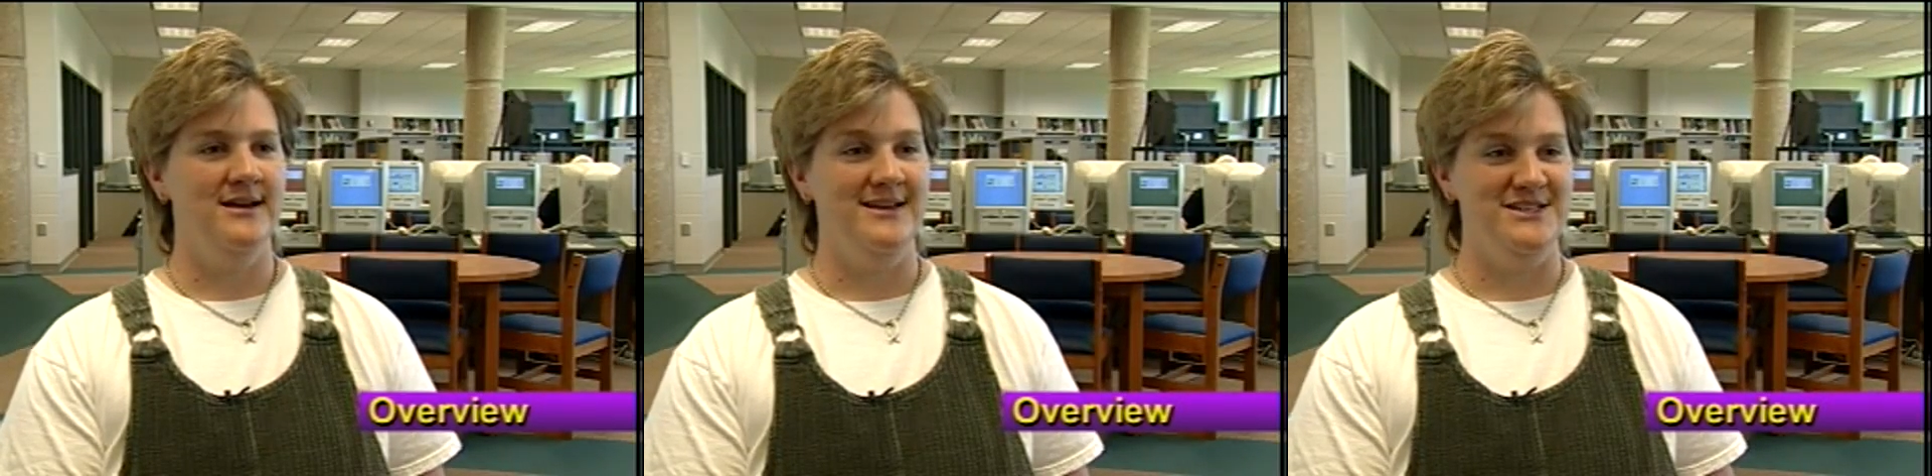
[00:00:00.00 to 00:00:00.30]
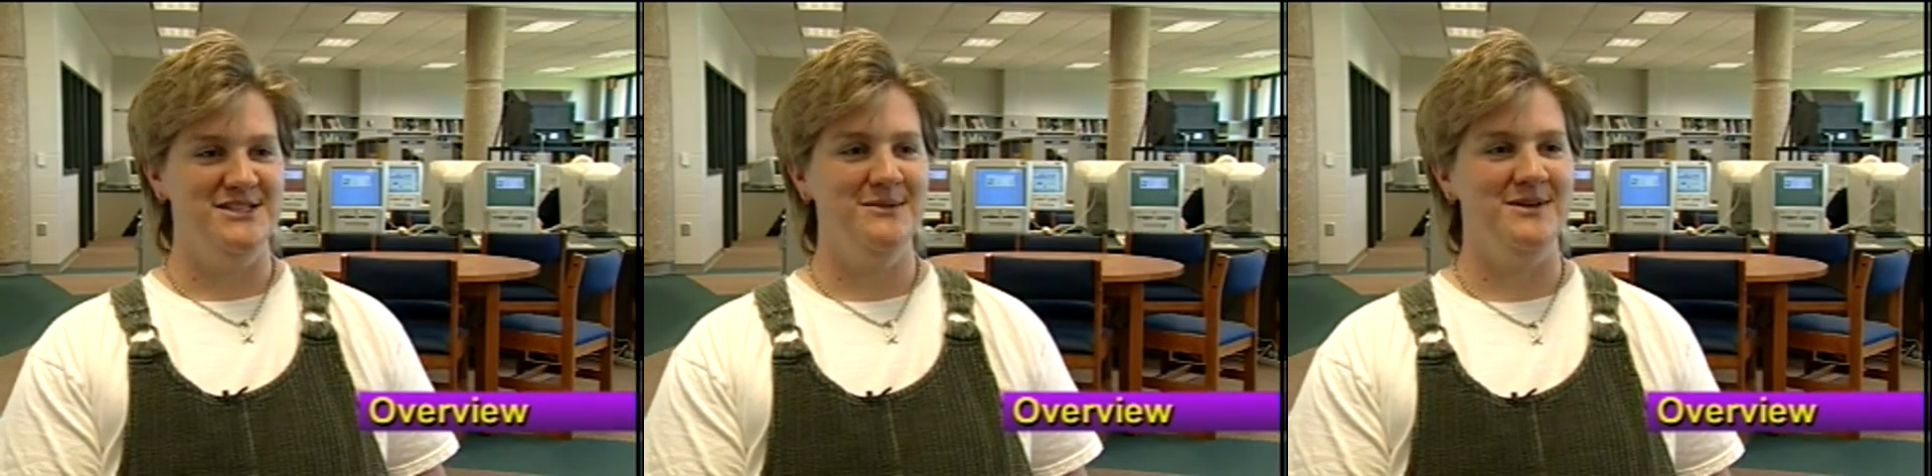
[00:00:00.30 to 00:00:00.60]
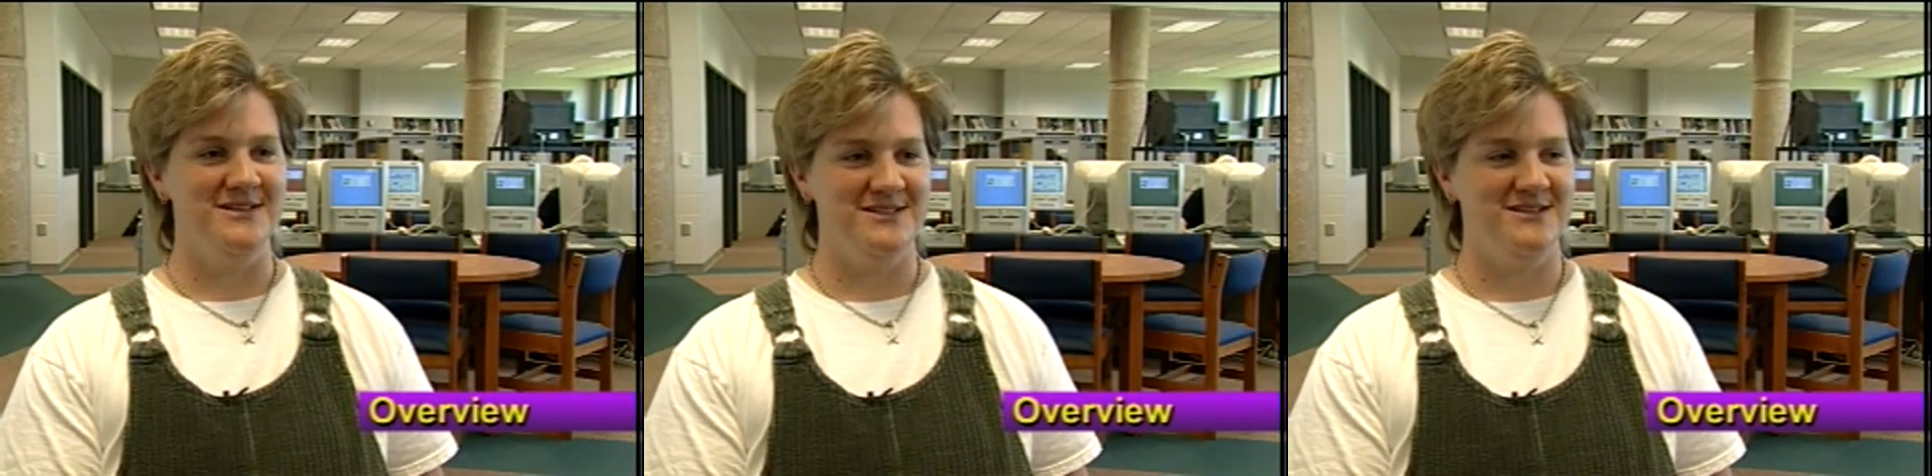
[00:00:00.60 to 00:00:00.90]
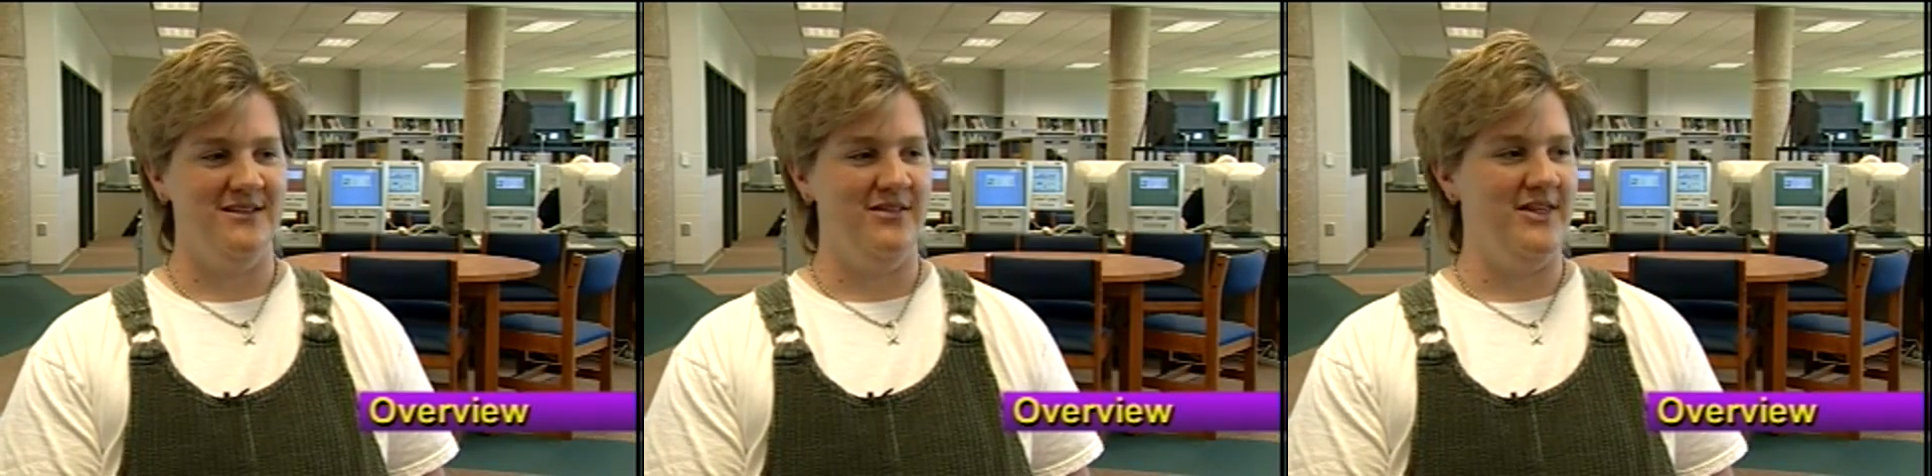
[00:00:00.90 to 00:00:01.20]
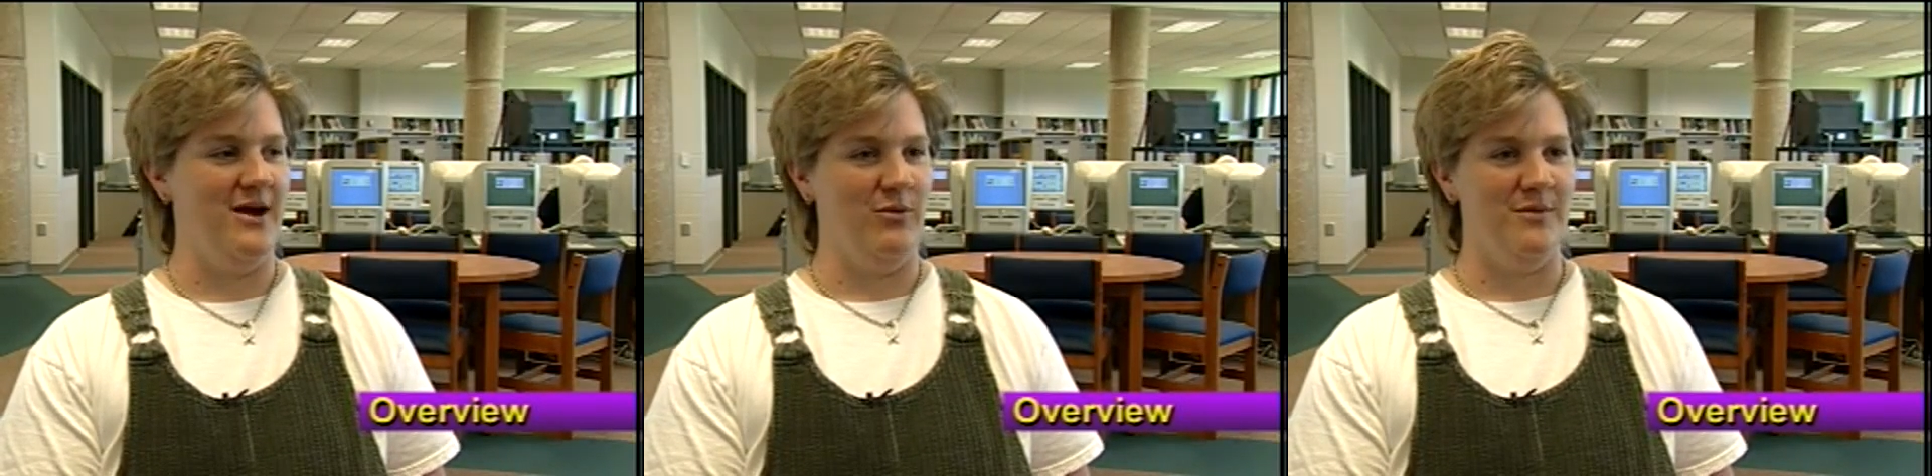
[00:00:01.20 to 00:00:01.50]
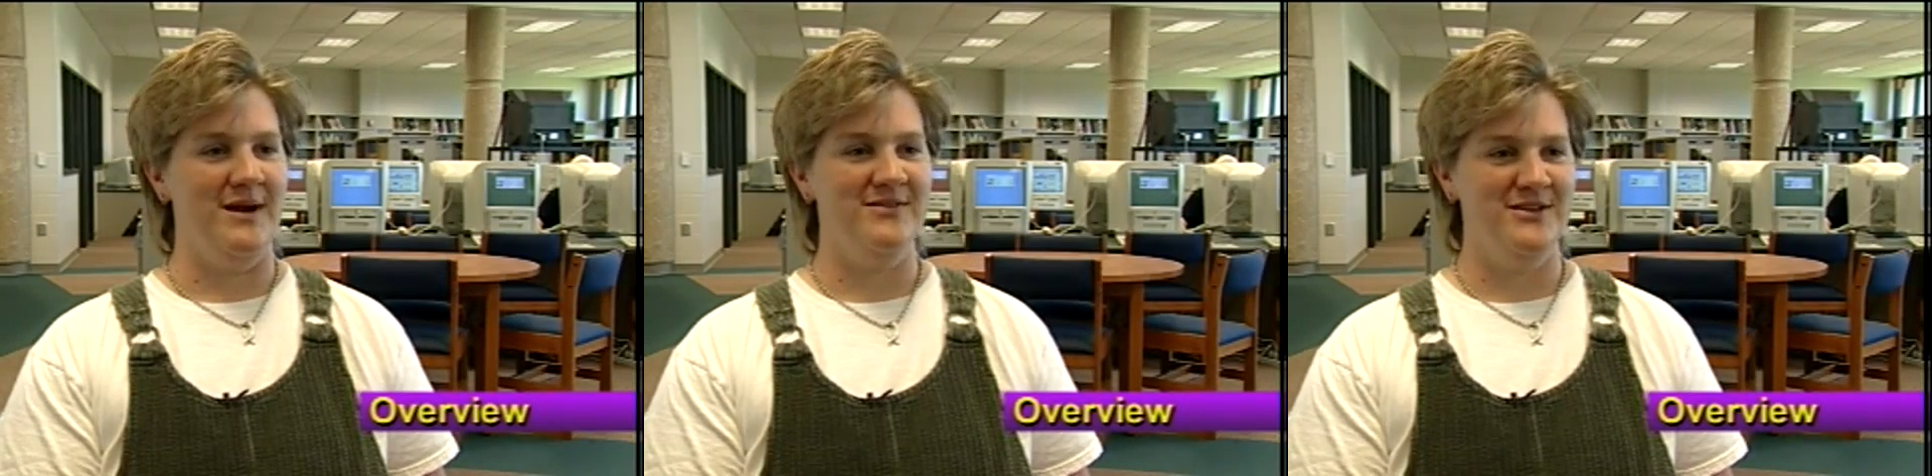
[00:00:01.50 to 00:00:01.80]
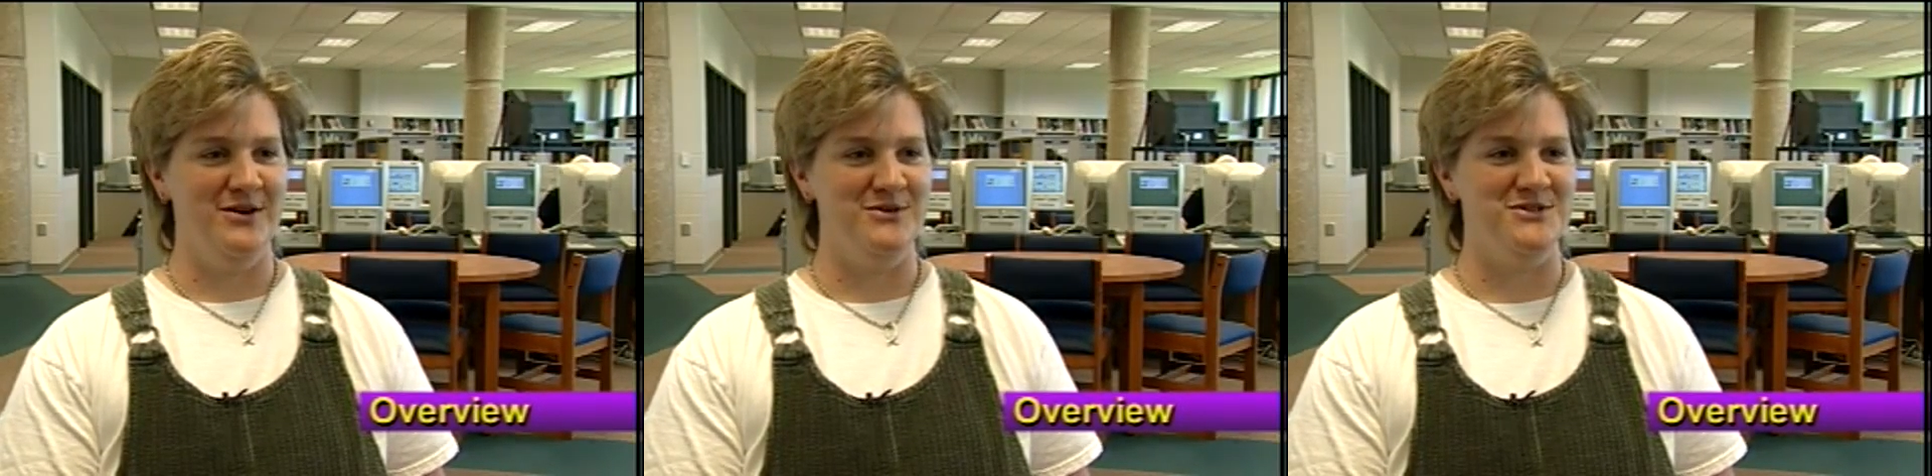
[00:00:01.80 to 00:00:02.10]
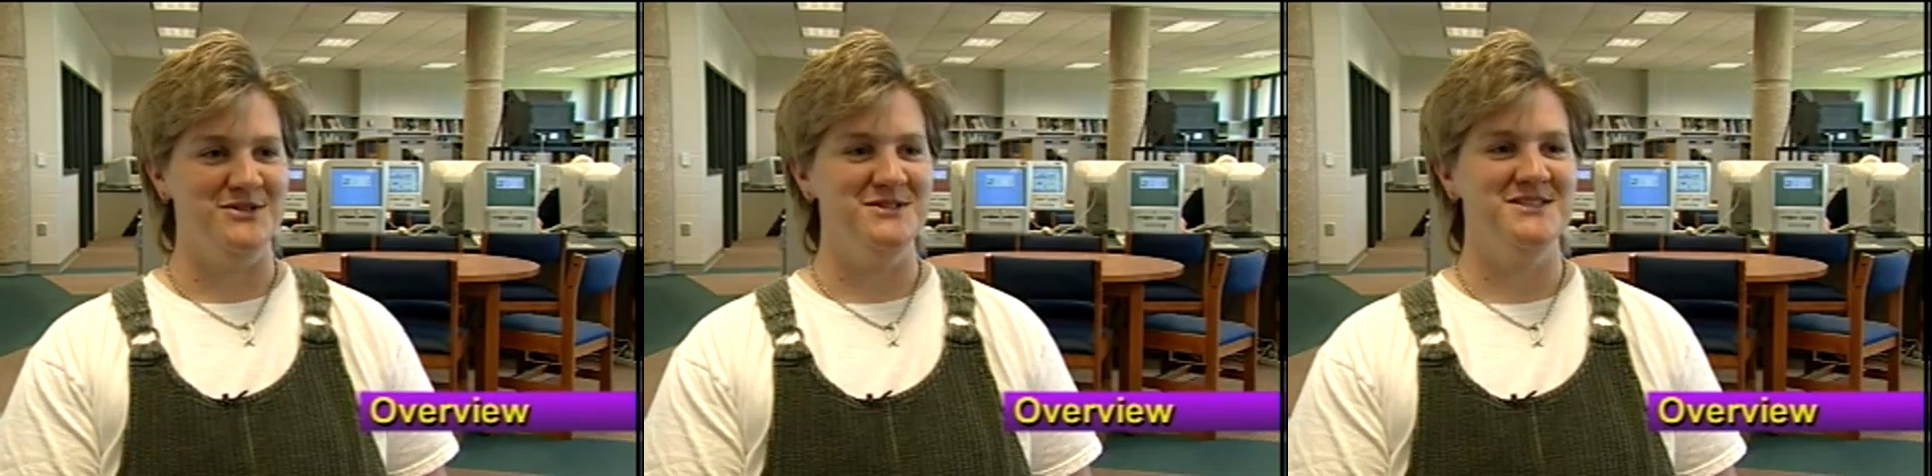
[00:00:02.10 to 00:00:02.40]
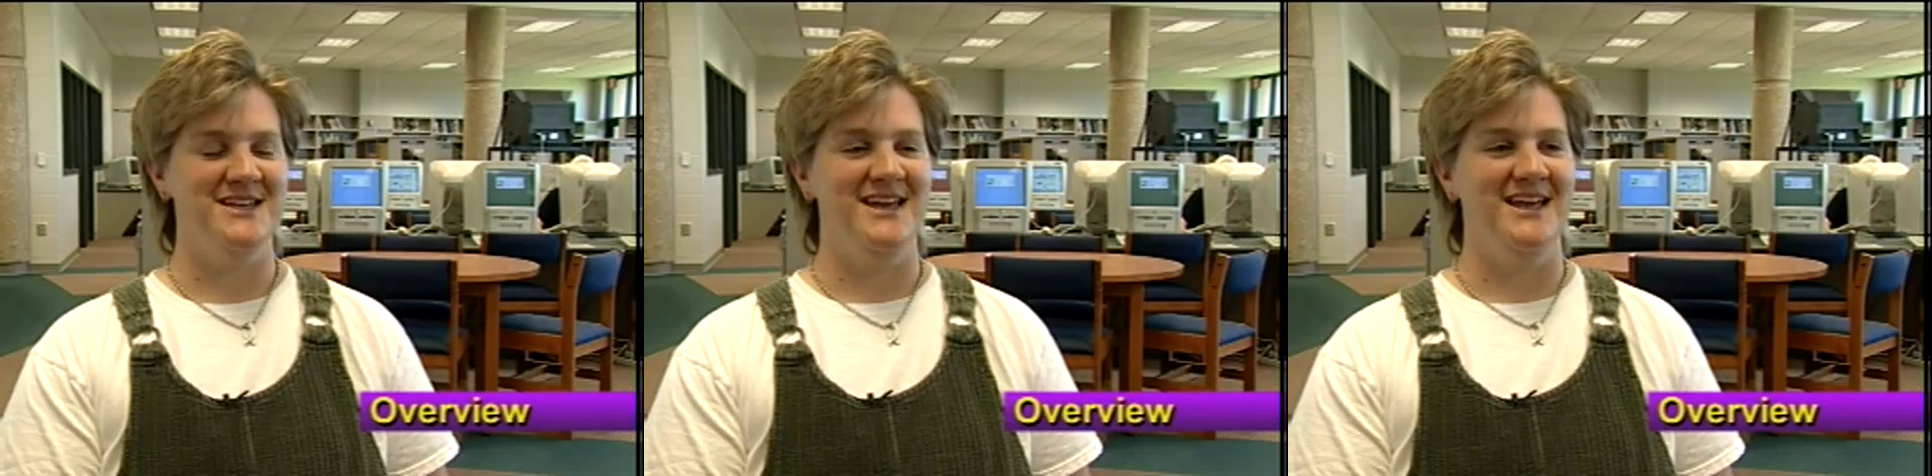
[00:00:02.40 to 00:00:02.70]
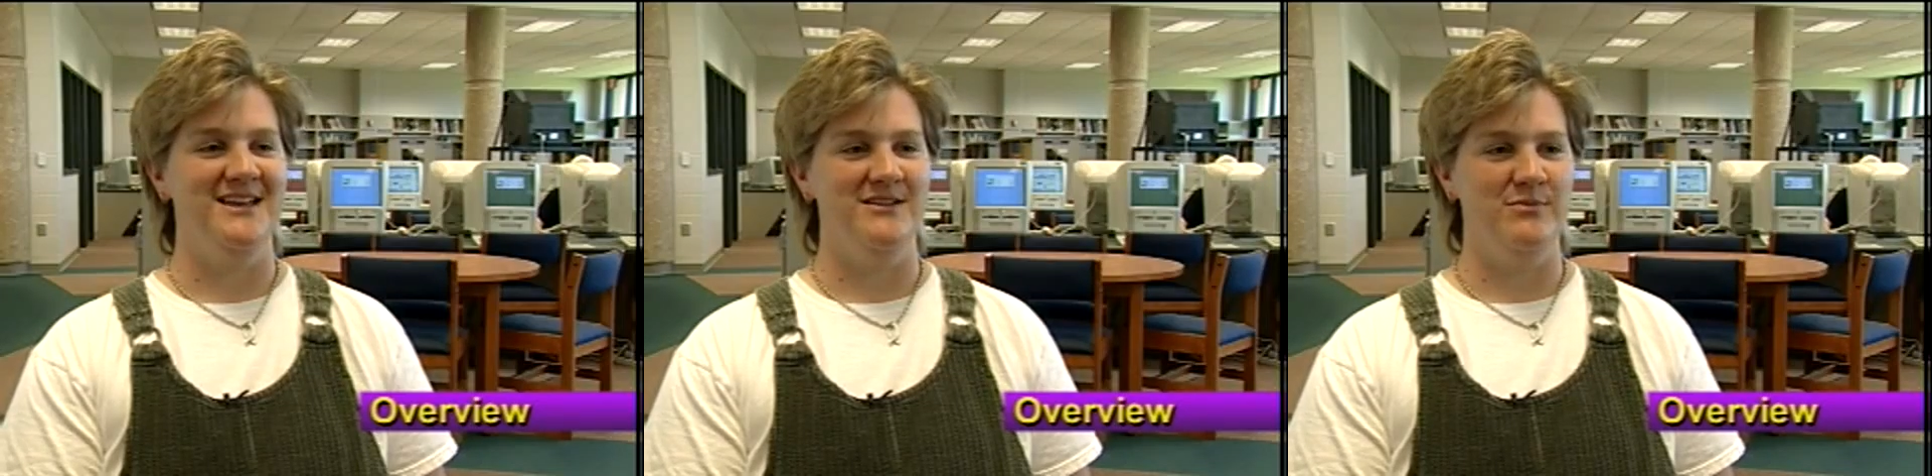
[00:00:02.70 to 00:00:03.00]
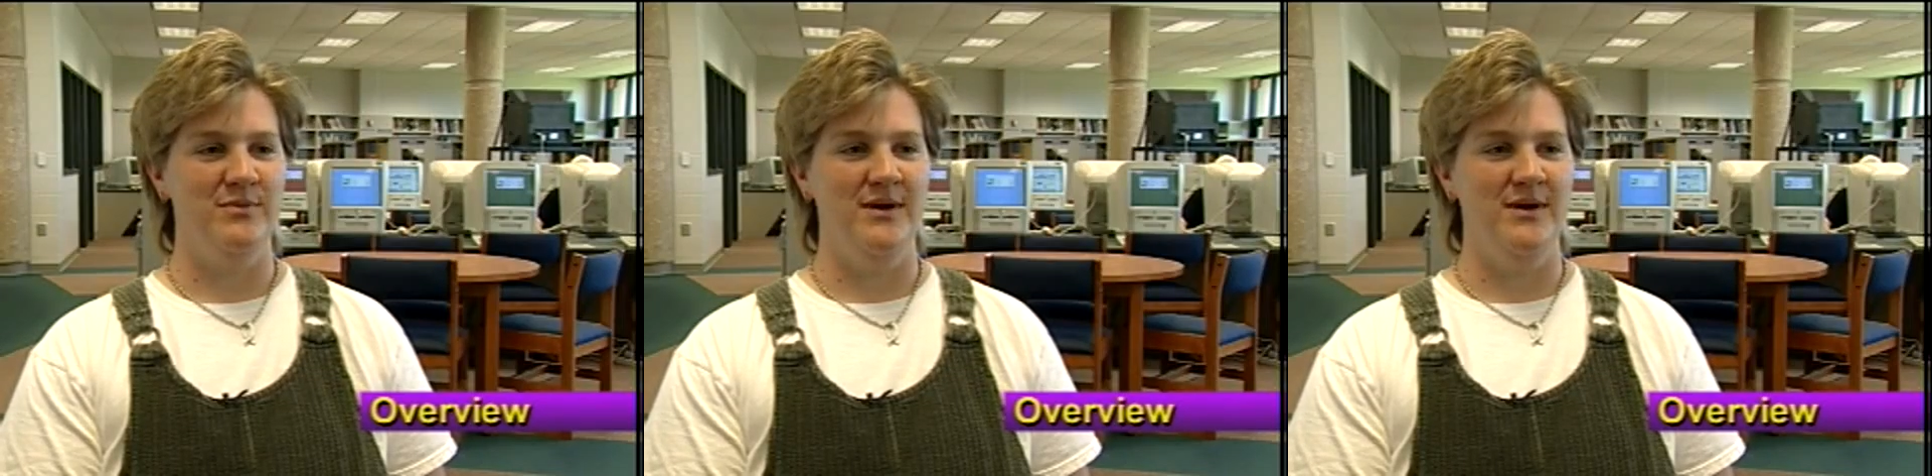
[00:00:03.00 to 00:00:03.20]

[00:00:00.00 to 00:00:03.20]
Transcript: exhibits that were about the oceans, and